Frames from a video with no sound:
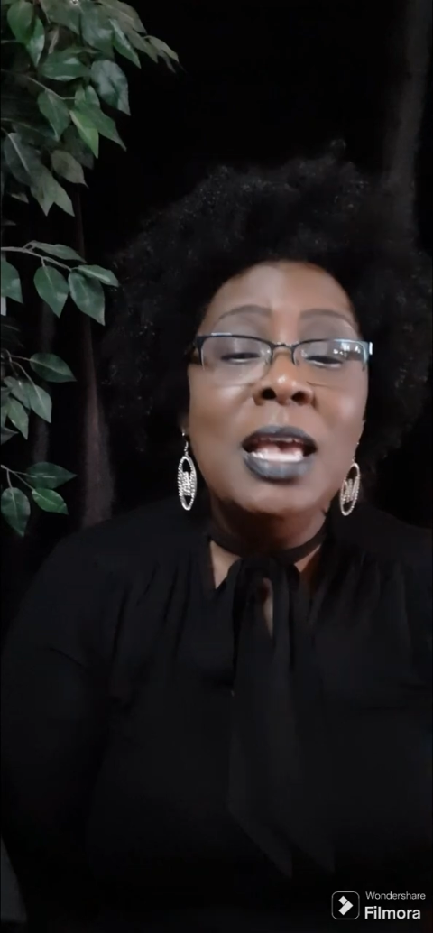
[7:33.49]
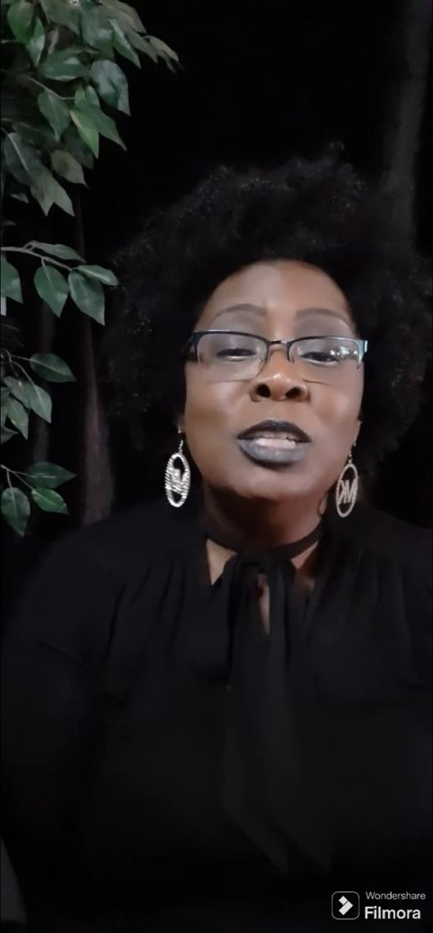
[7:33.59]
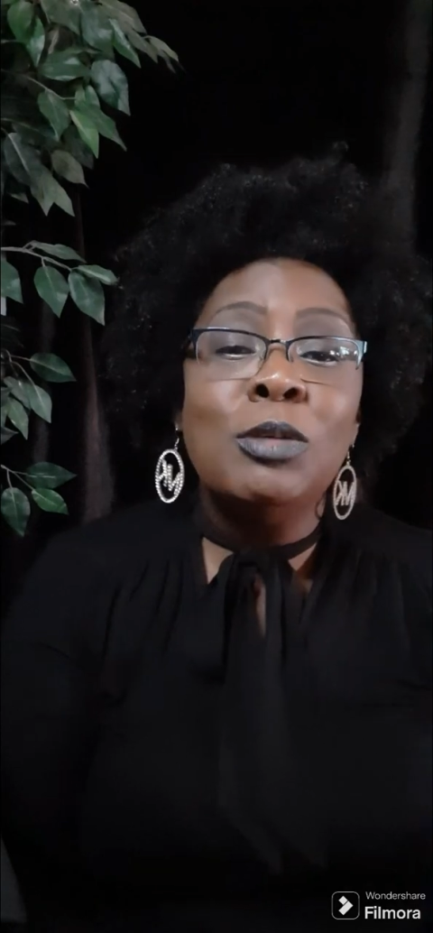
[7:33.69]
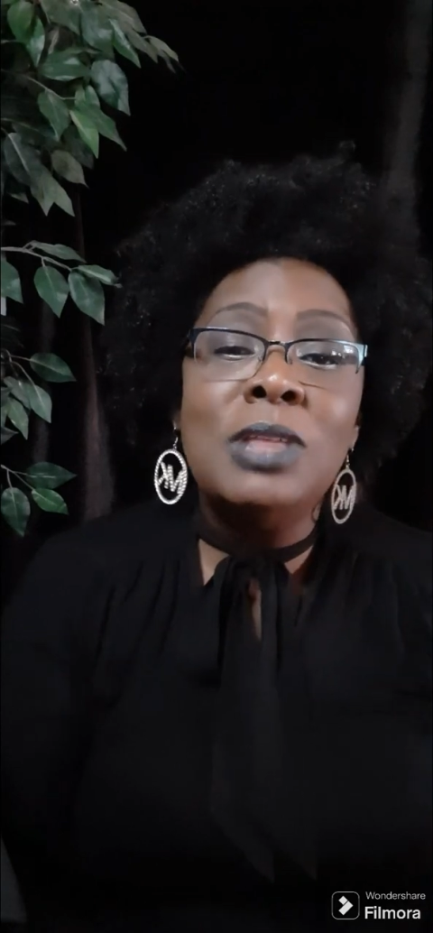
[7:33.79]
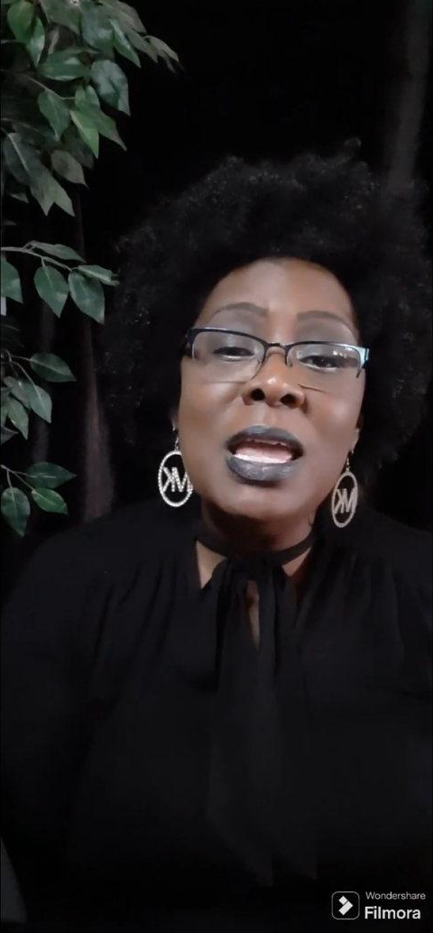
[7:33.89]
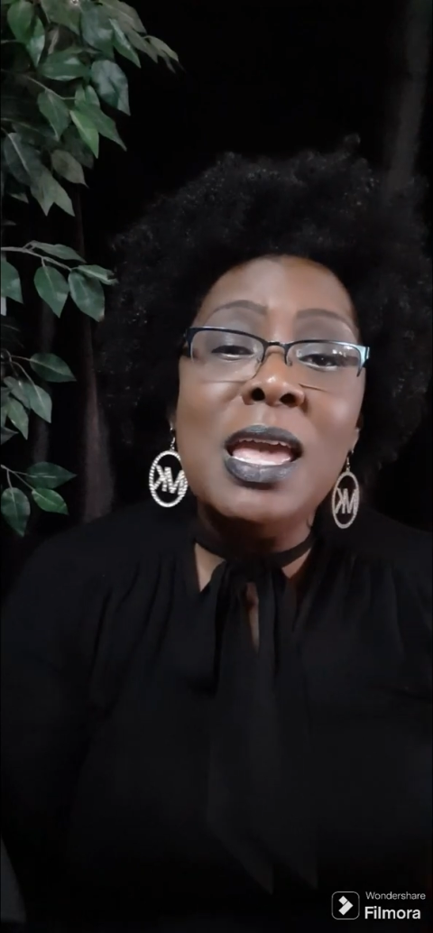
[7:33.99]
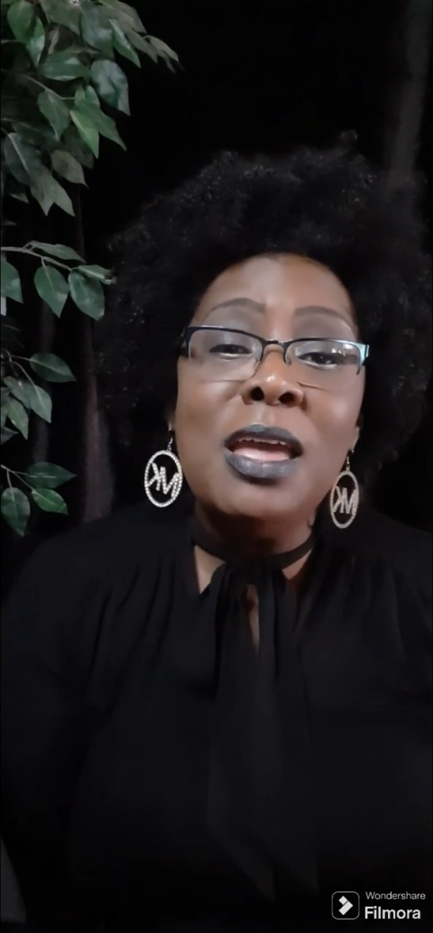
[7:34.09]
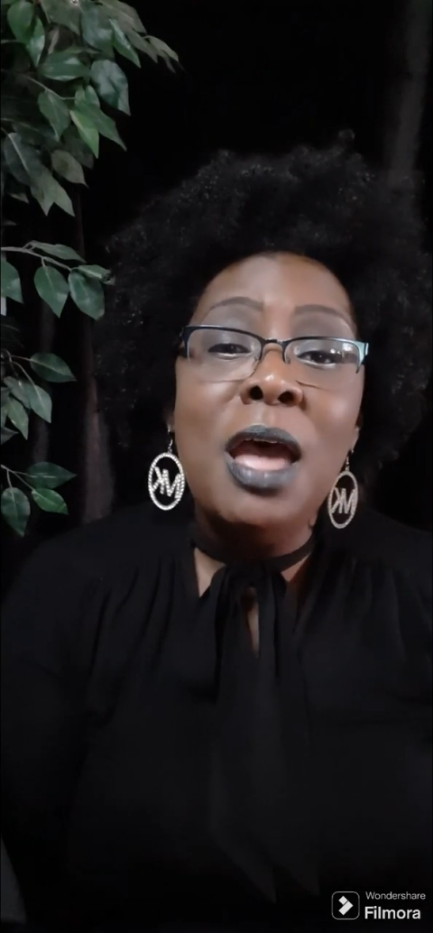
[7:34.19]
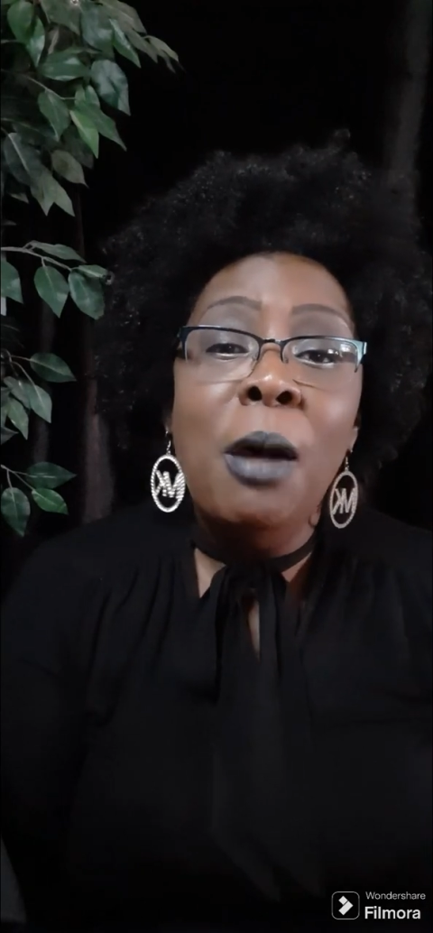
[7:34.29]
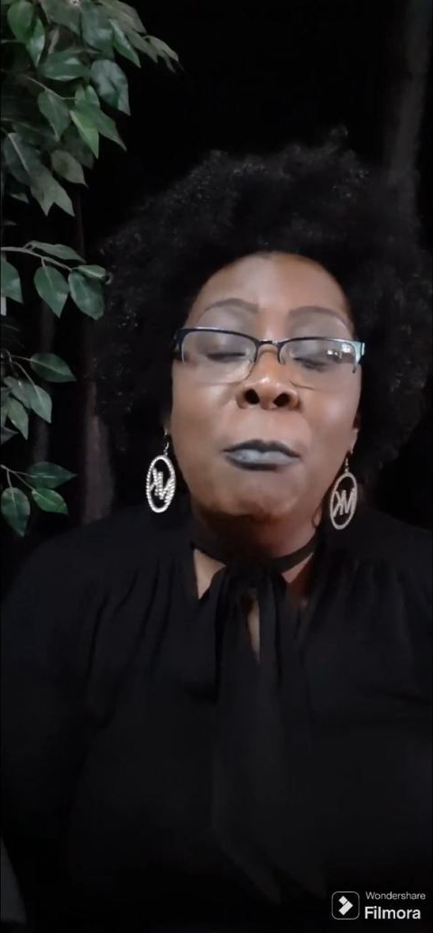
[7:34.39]
So
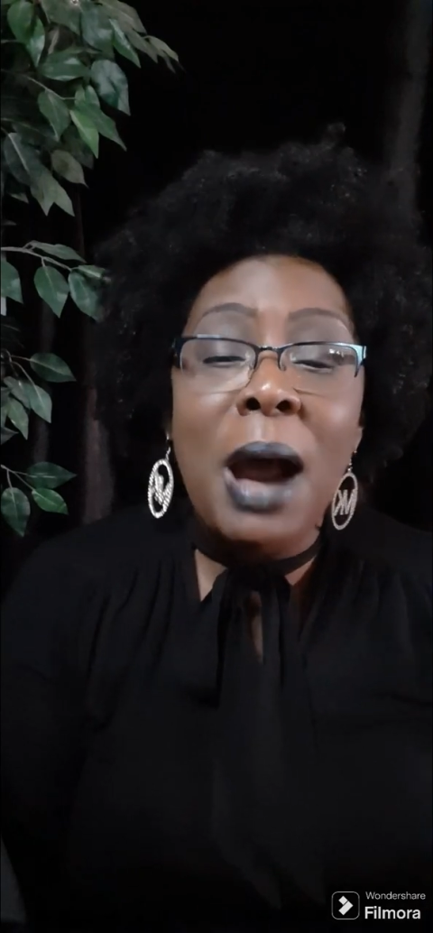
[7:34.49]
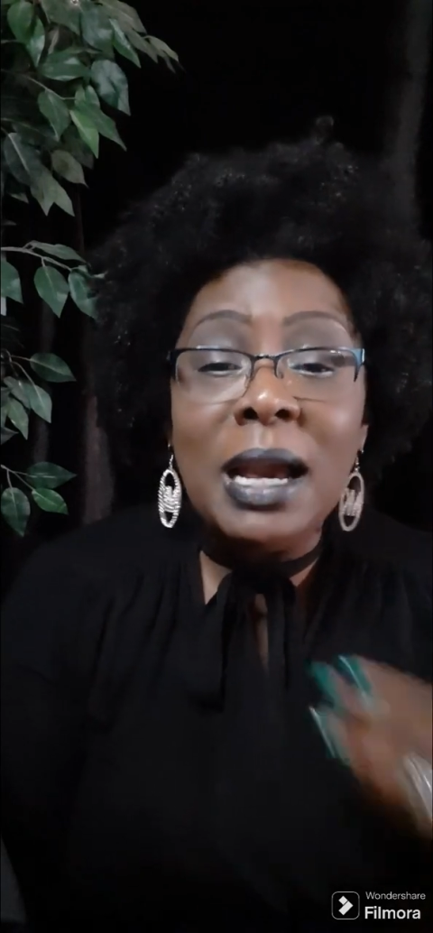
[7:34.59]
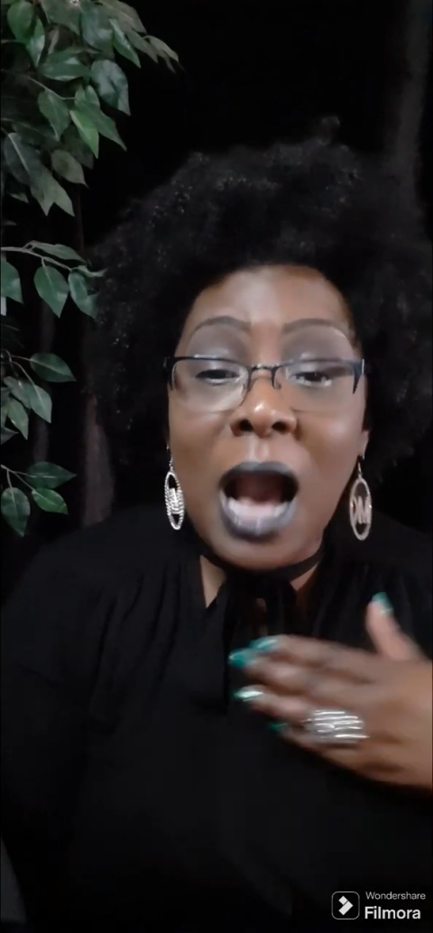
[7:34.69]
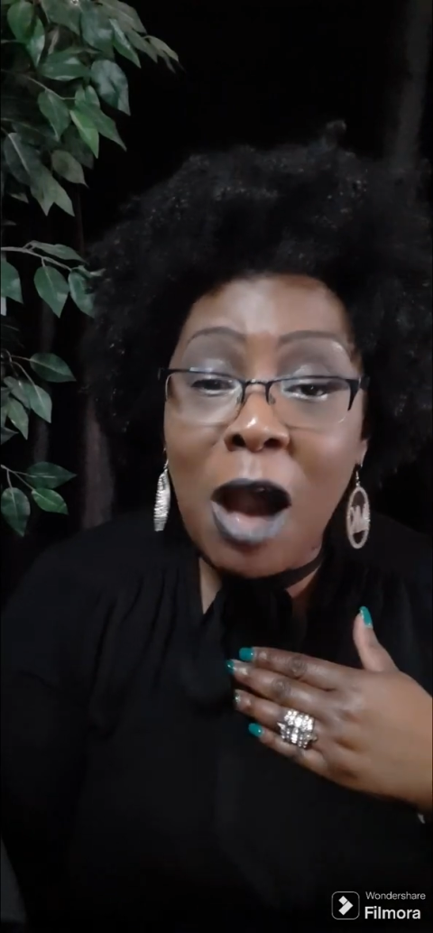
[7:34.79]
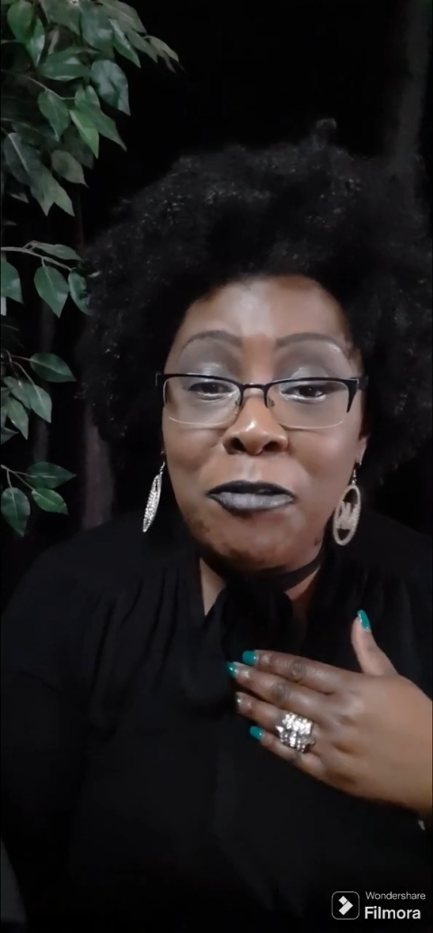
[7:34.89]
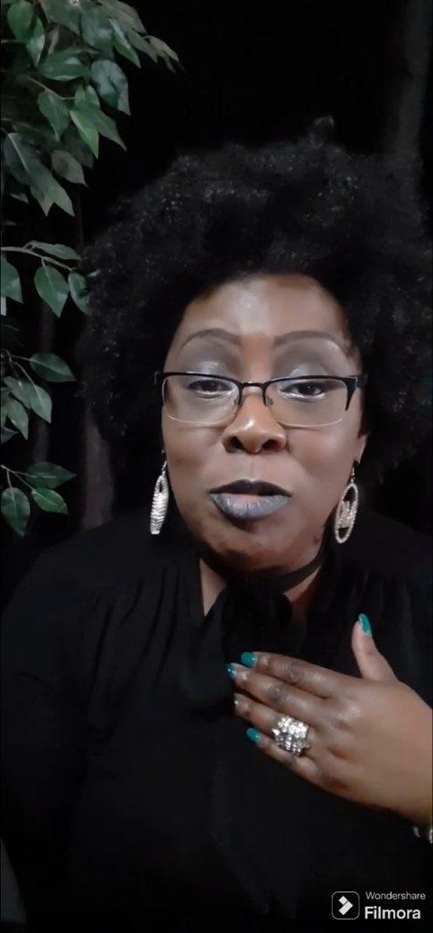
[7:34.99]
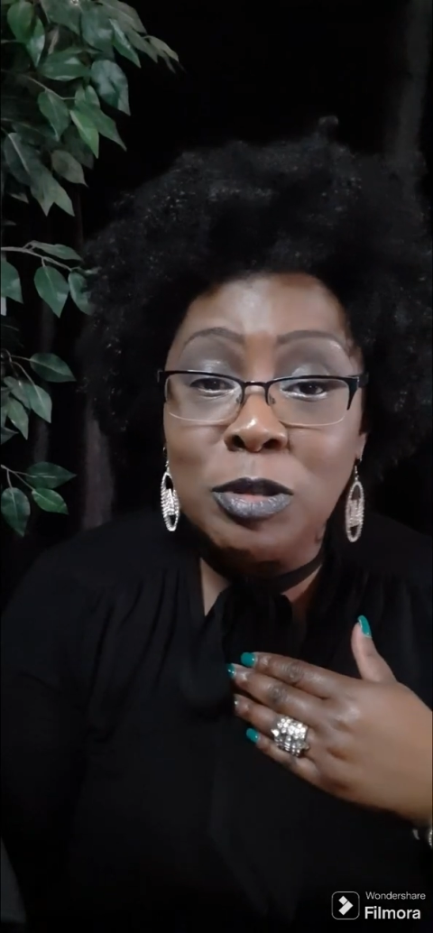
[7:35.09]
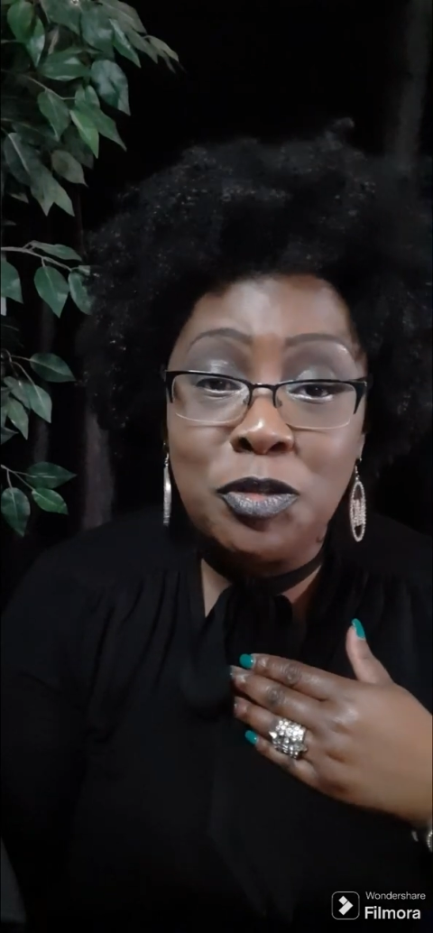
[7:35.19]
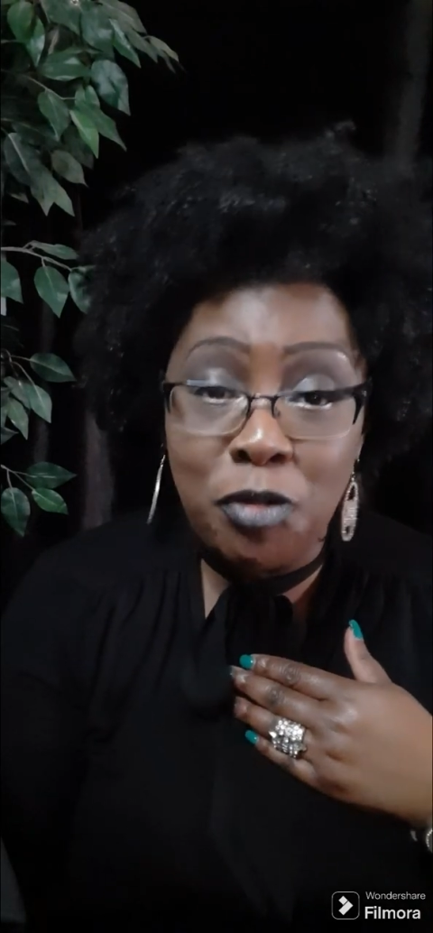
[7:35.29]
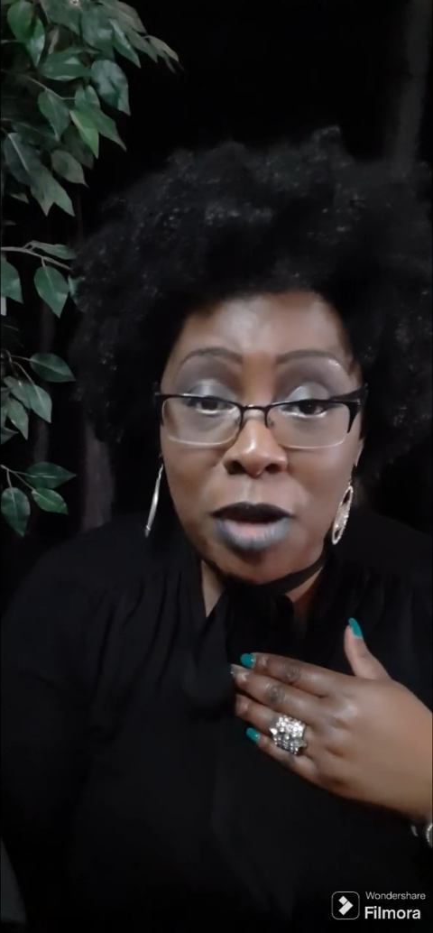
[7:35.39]
then my coffee
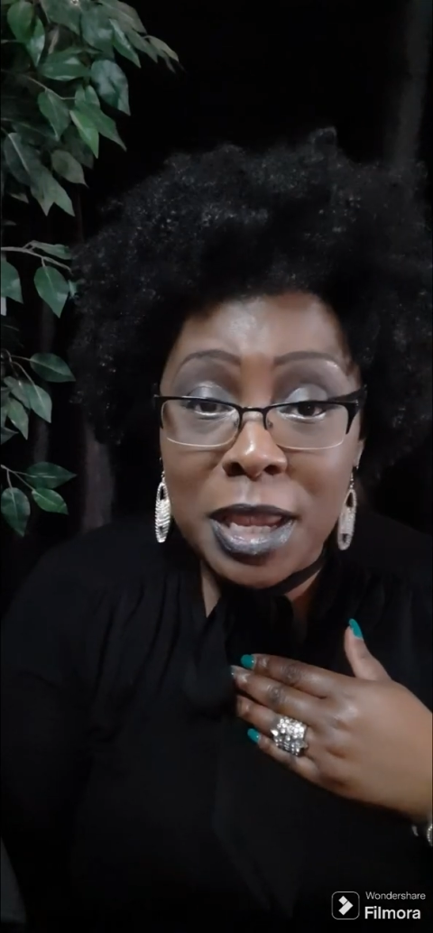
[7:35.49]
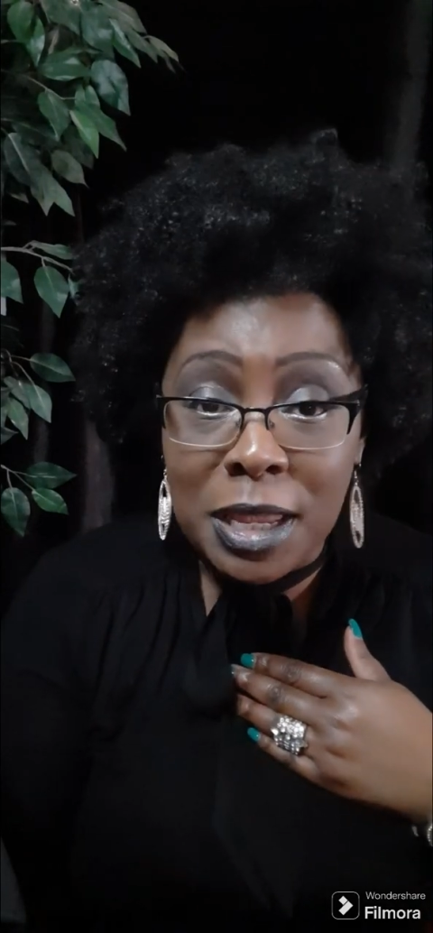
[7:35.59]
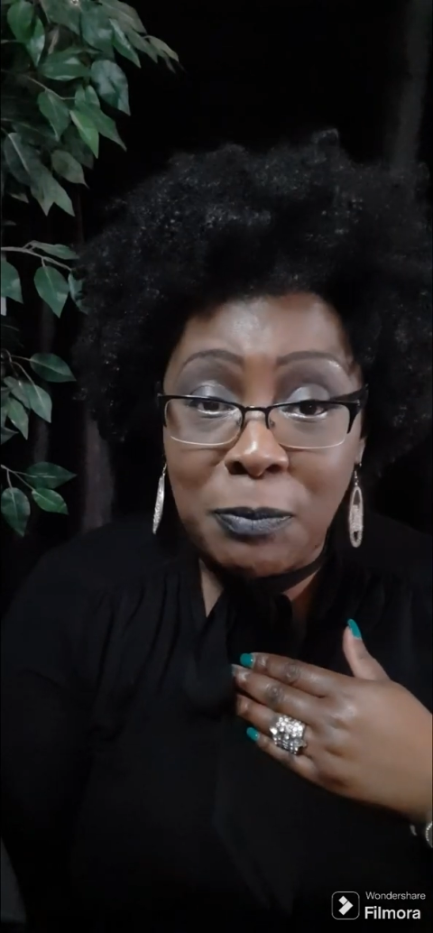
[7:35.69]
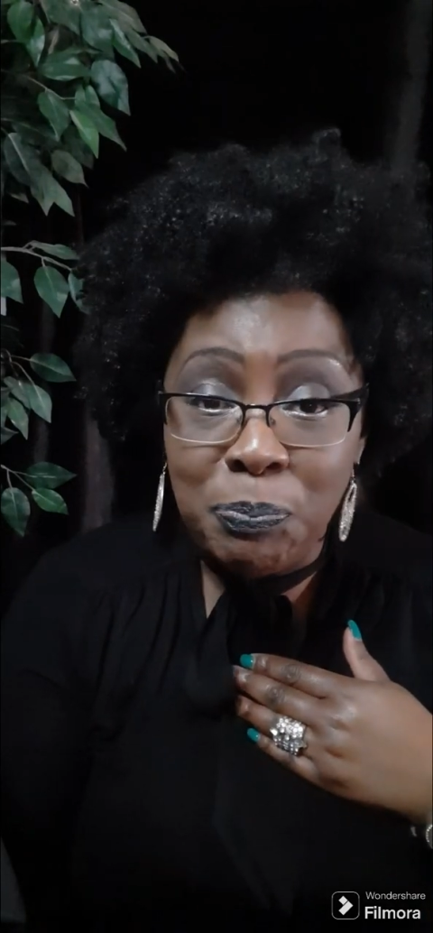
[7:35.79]
was free.